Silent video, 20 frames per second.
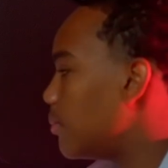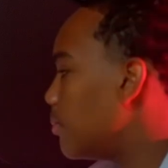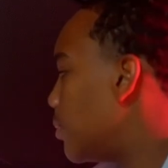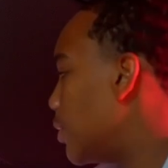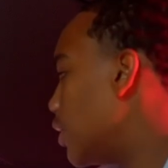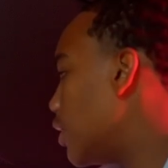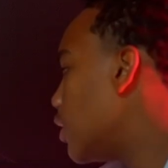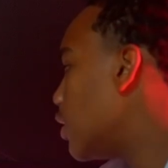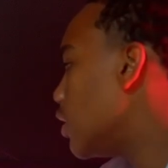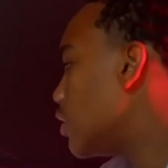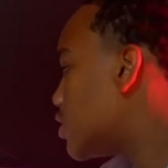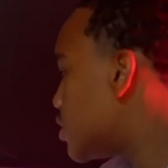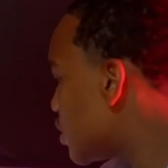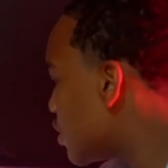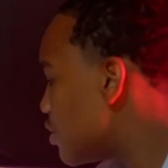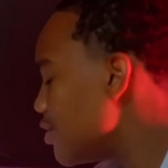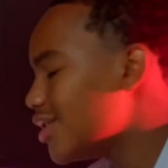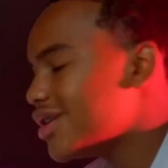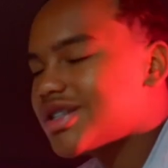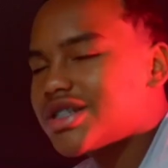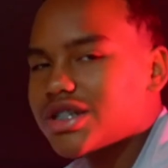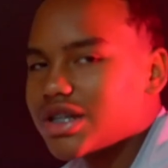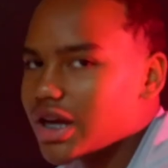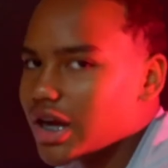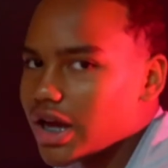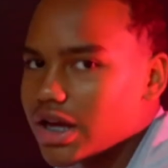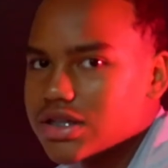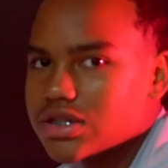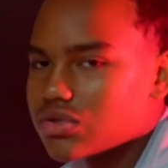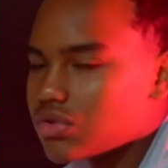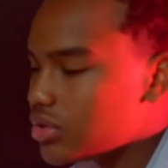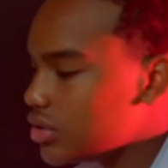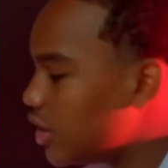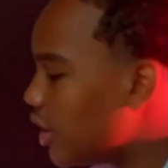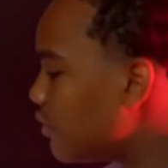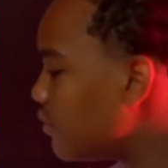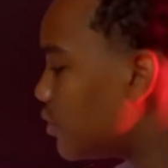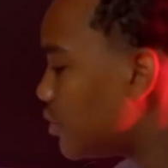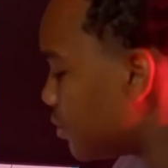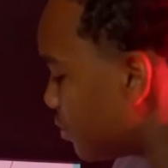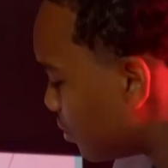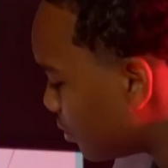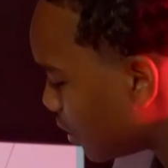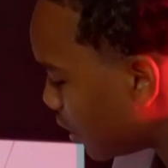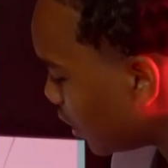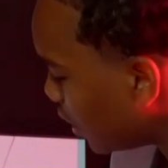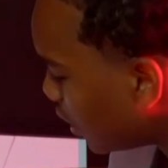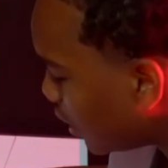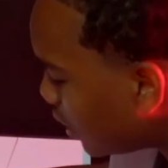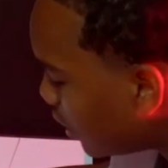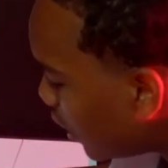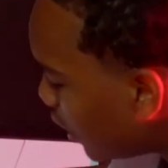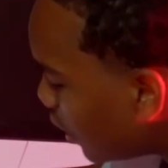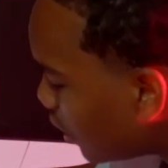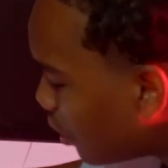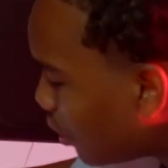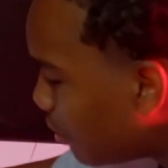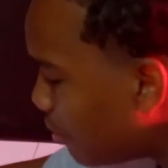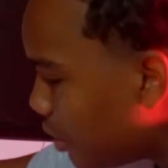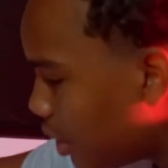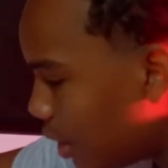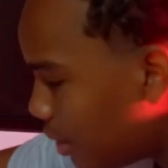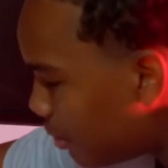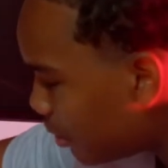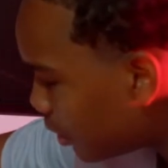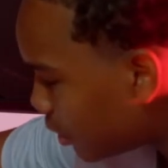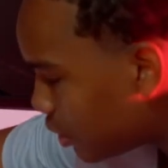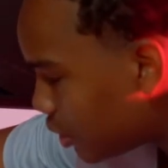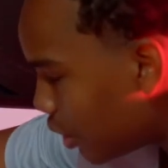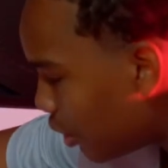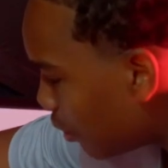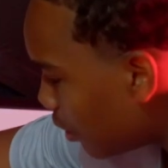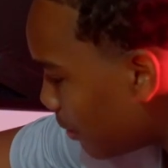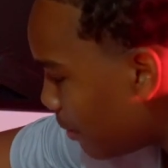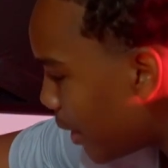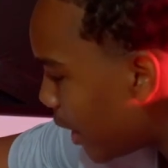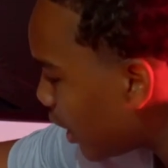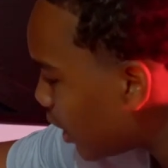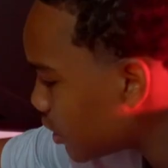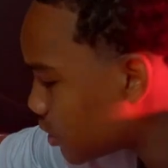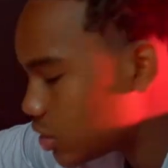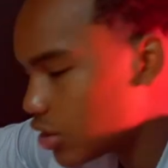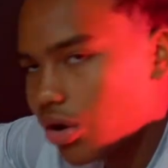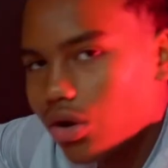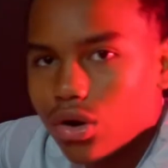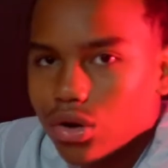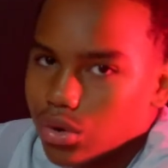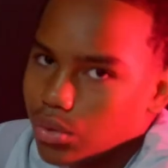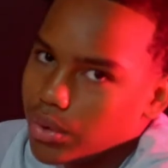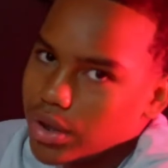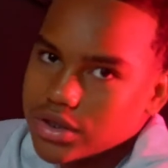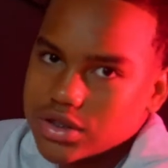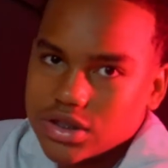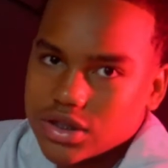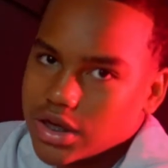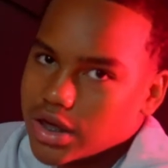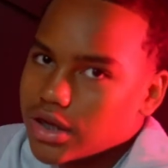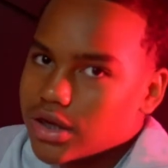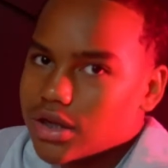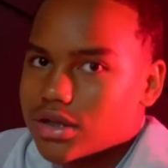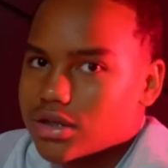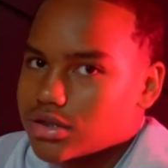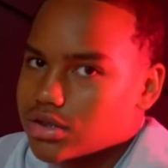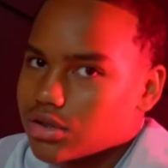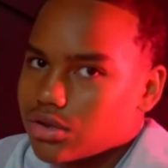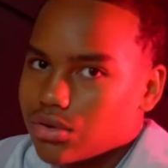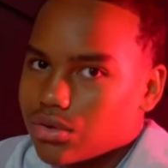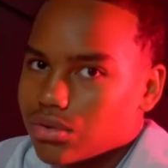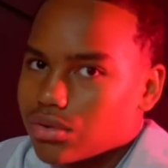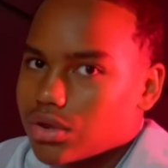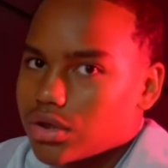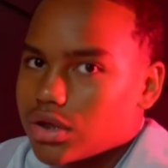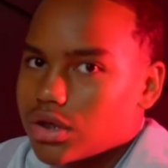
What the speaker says: but until you get to the high school level, they ain't gonna be able to throw a pass all the way to that end zone.